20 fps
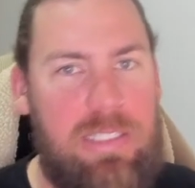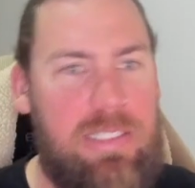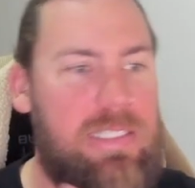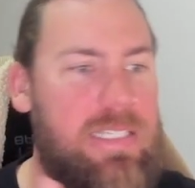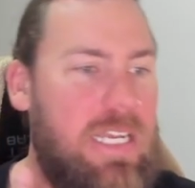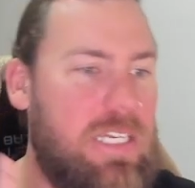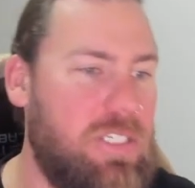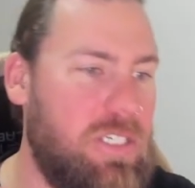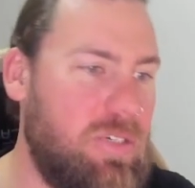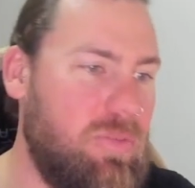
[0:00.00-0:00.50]

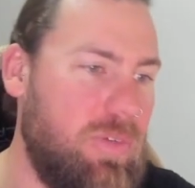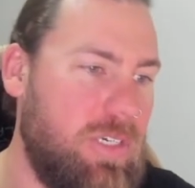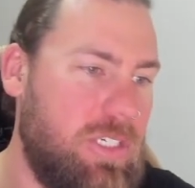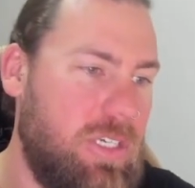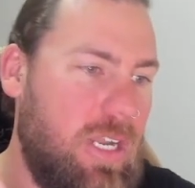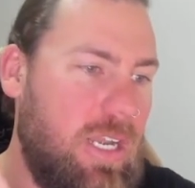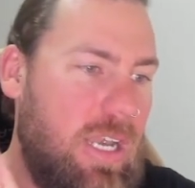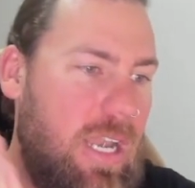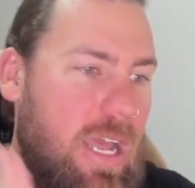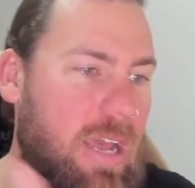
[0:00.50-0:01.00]
section, which
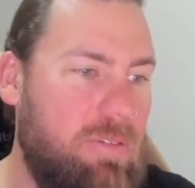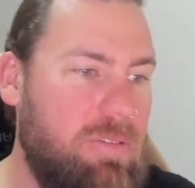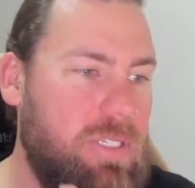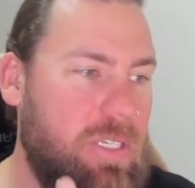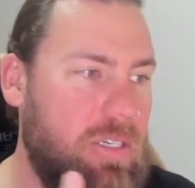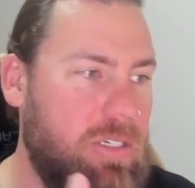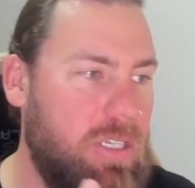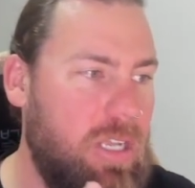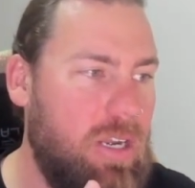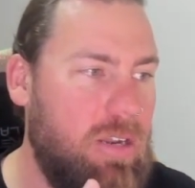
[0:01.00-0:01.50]
I love.
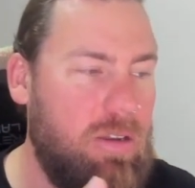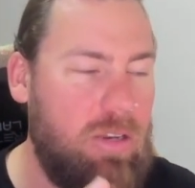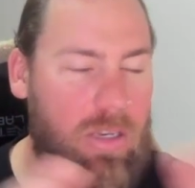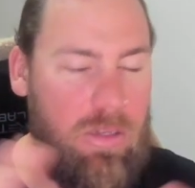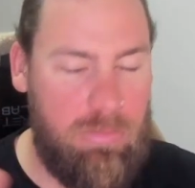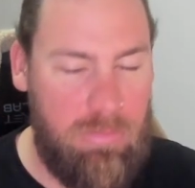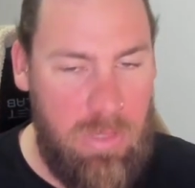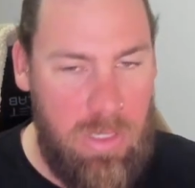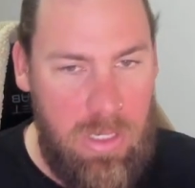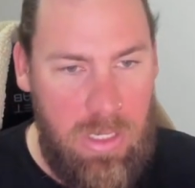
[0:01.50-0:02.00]
So
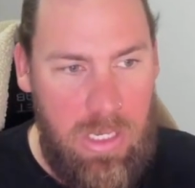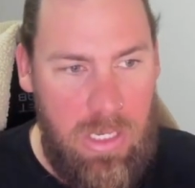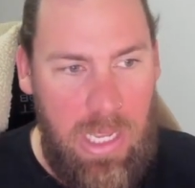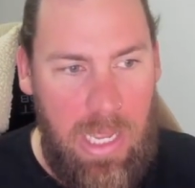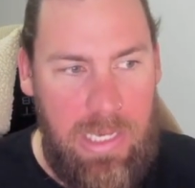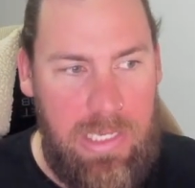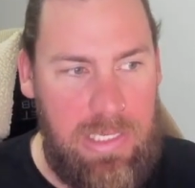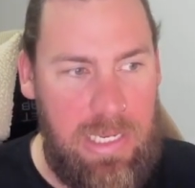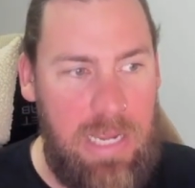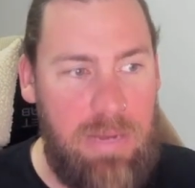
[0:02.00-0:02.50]

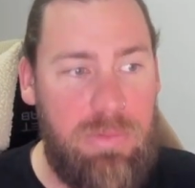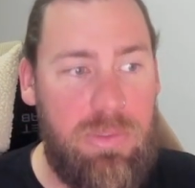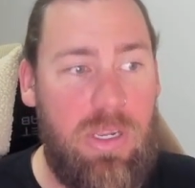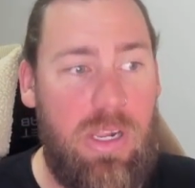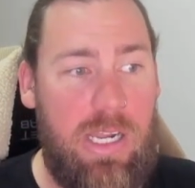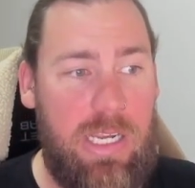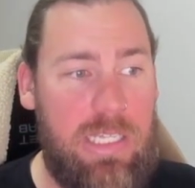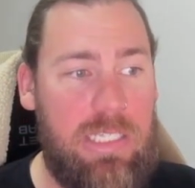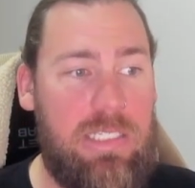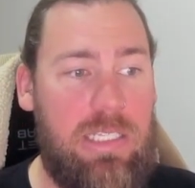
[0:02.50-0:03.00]
it seems
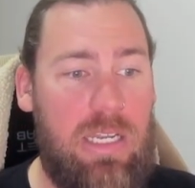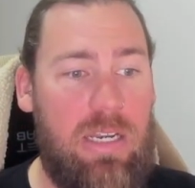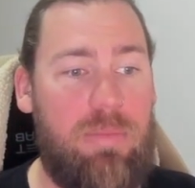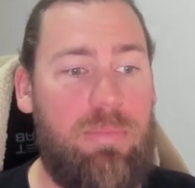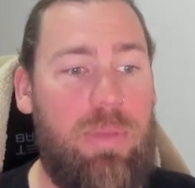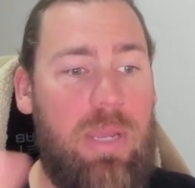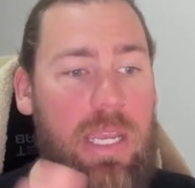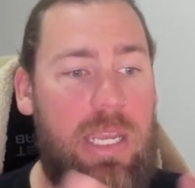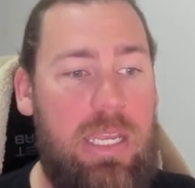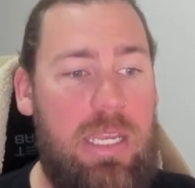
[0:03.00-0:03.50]
like it's gonna
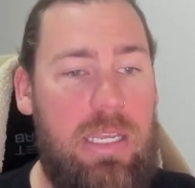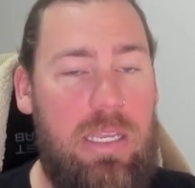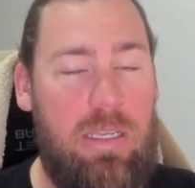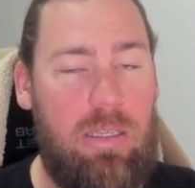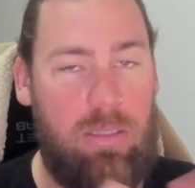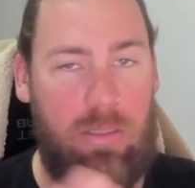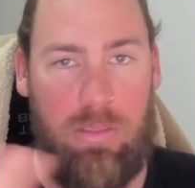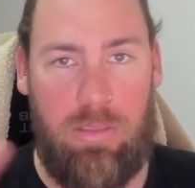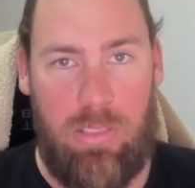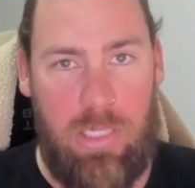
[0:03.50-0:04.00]
be
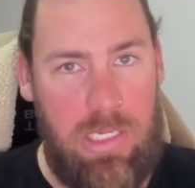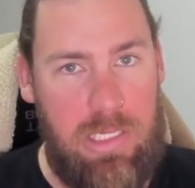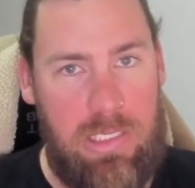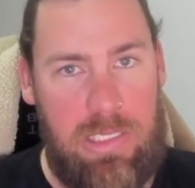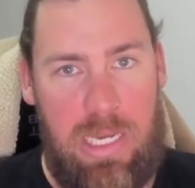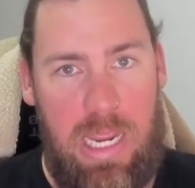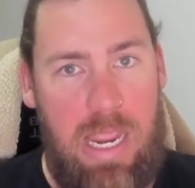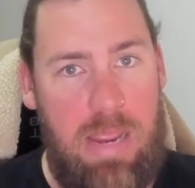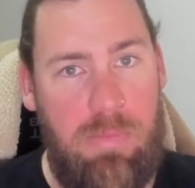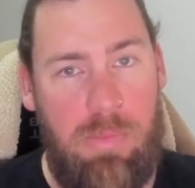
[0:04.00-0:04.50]
a
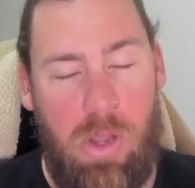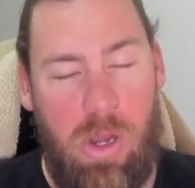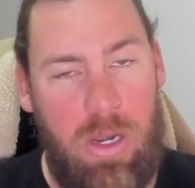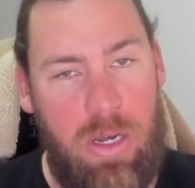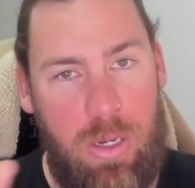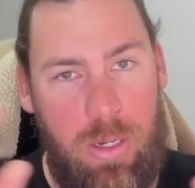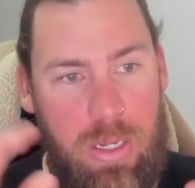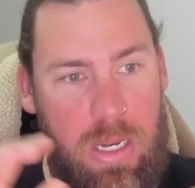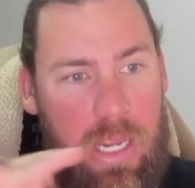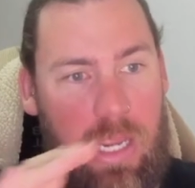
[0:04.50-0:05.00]
Steam kind
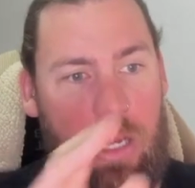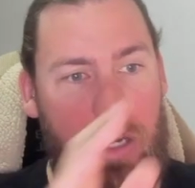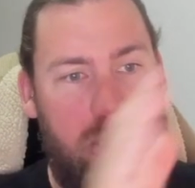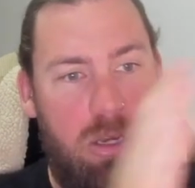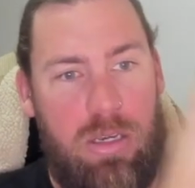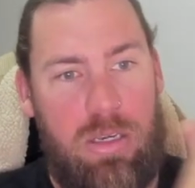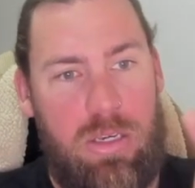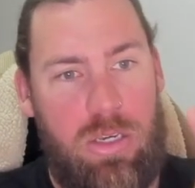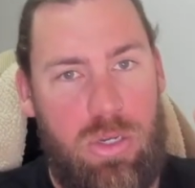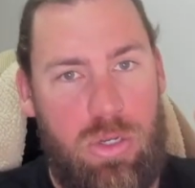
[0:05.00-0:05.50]
of thing,
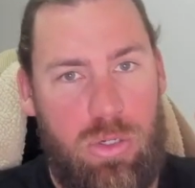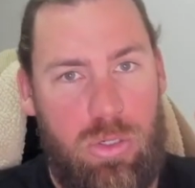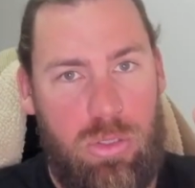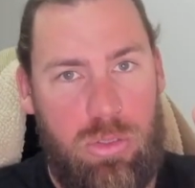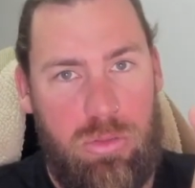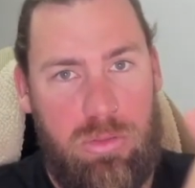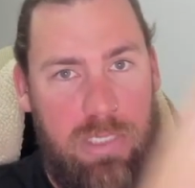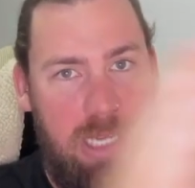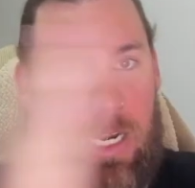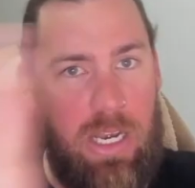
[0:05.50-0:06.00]
and
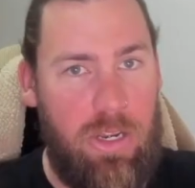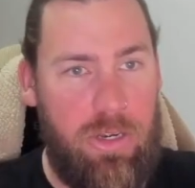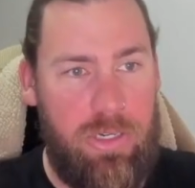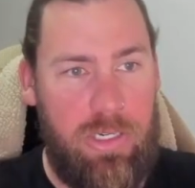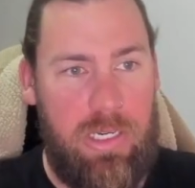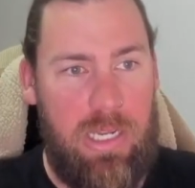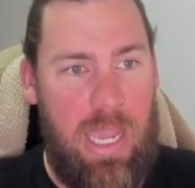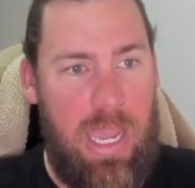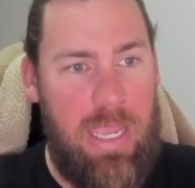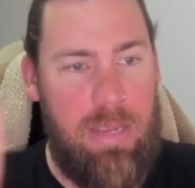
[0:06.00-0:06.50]
your
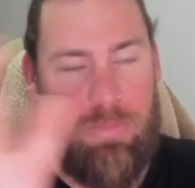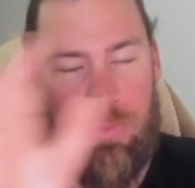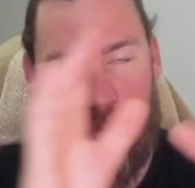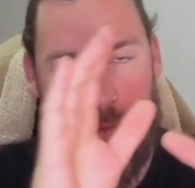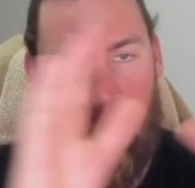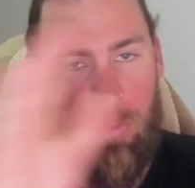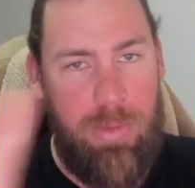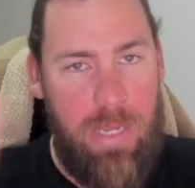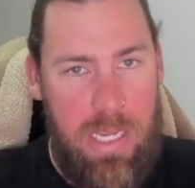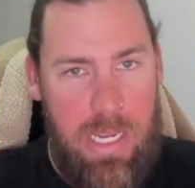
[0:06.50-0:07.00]
downloaded games
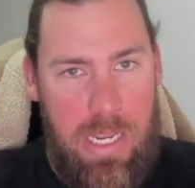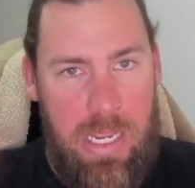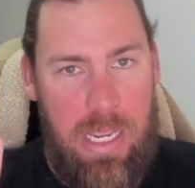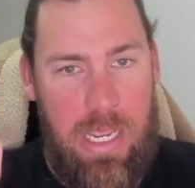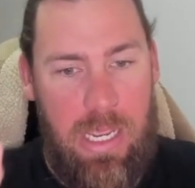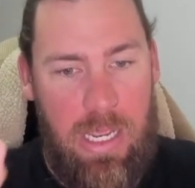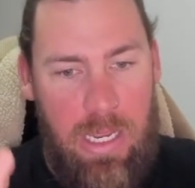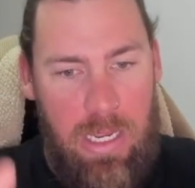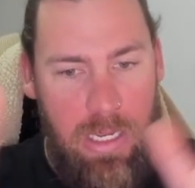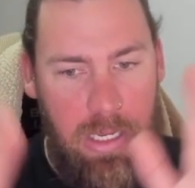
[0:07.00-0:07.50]
will be
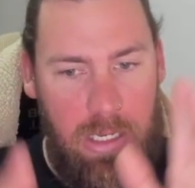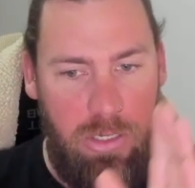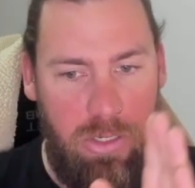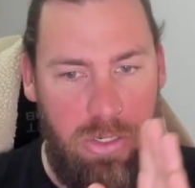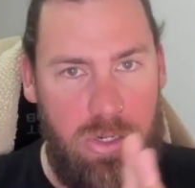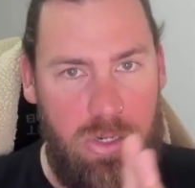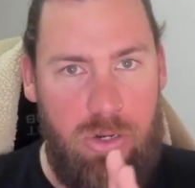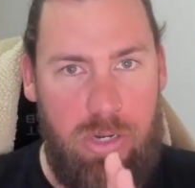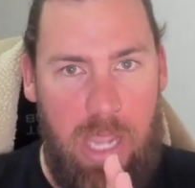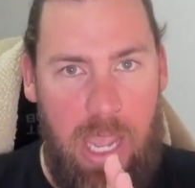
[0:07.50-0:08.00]
here.
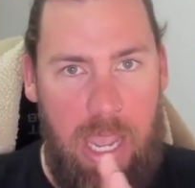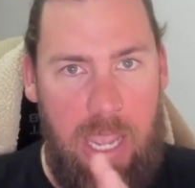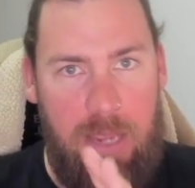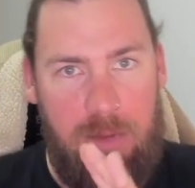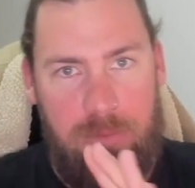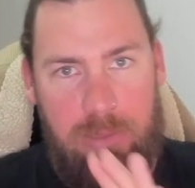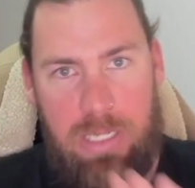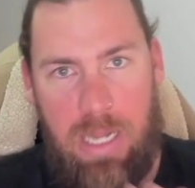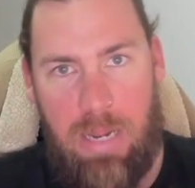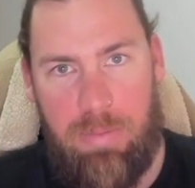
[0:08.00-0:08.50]
New
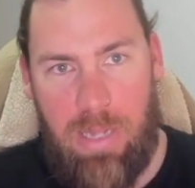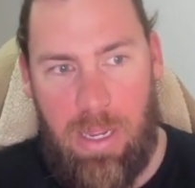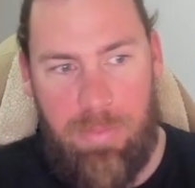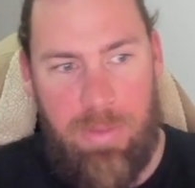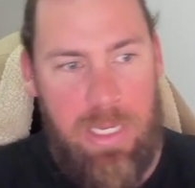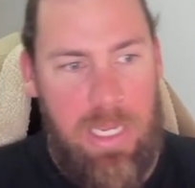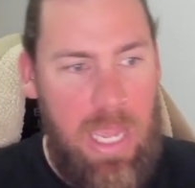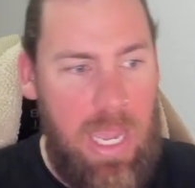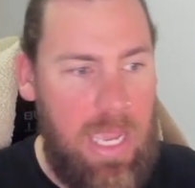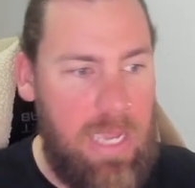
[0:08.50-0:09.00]
games,
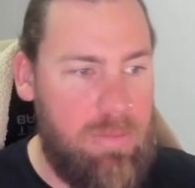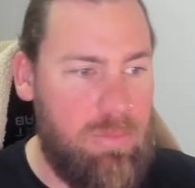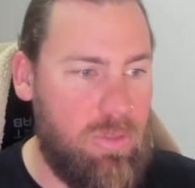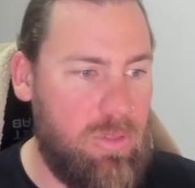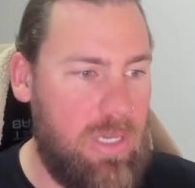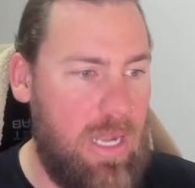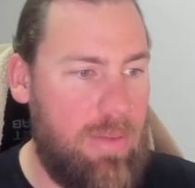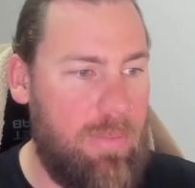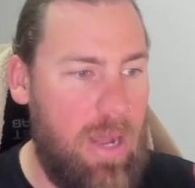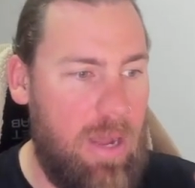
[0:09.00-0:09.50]
upcoming games will
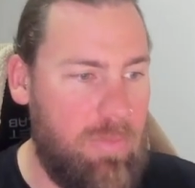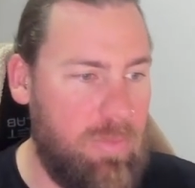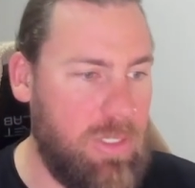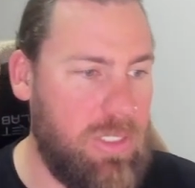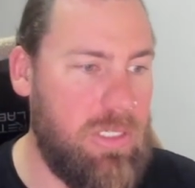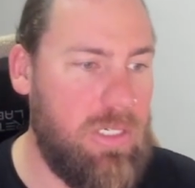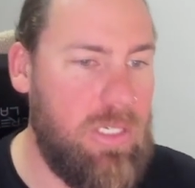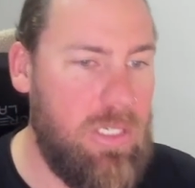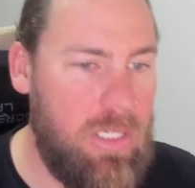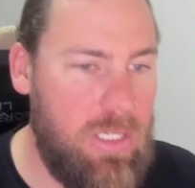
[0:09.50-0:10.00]
come up,
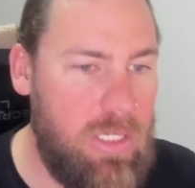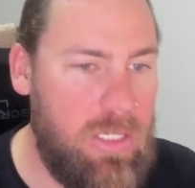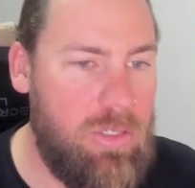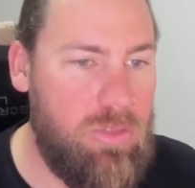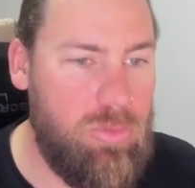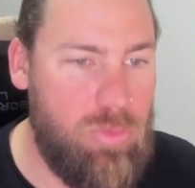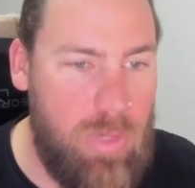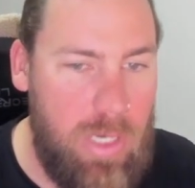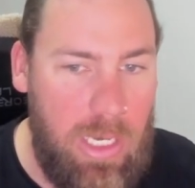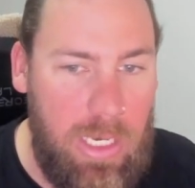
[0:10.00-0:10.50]
which
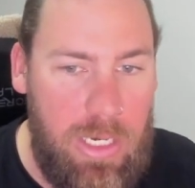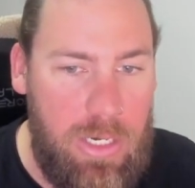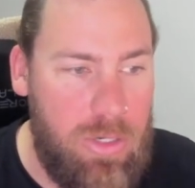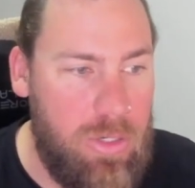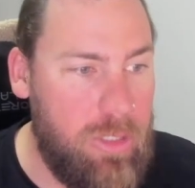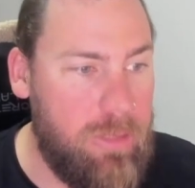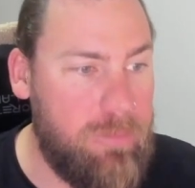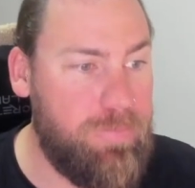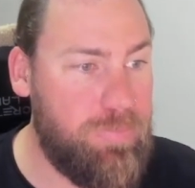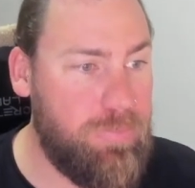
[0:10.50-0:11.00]
really good.